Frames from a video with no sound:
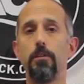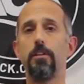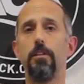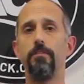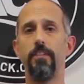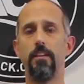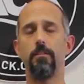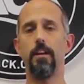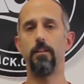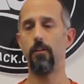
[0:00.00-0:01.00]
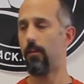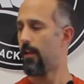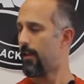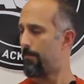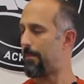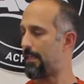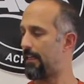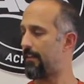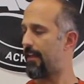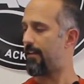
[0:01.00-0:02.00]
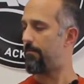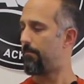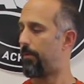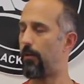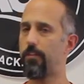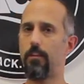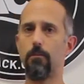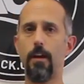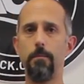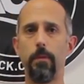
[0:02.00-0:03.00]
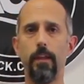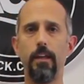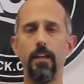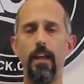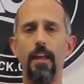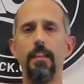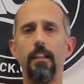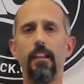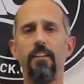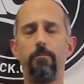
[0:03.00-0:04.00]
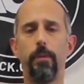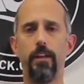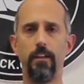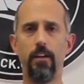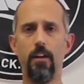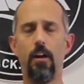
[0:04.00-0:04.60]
degree feather angle, meaning that both the right blade and the left blade